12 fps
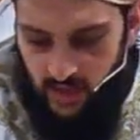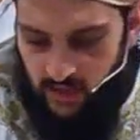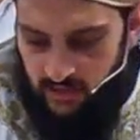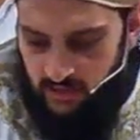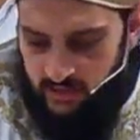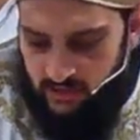
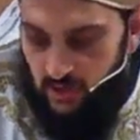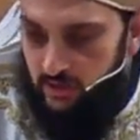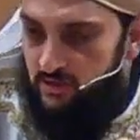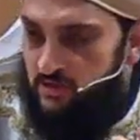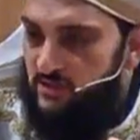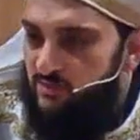And he
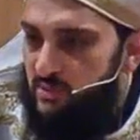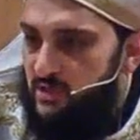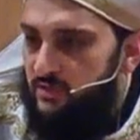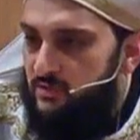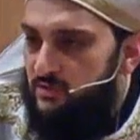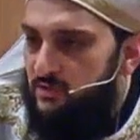started to
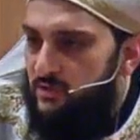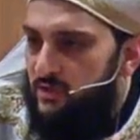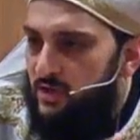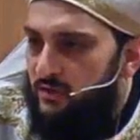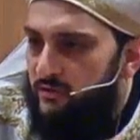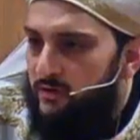speak to the
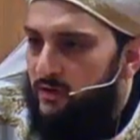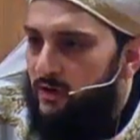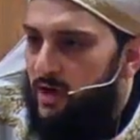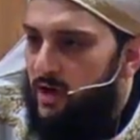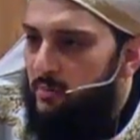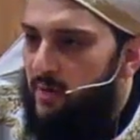
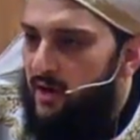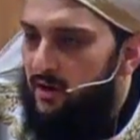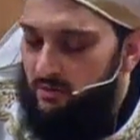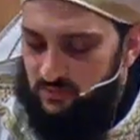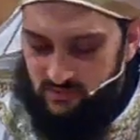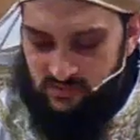governor
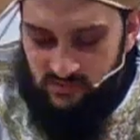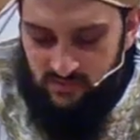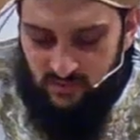about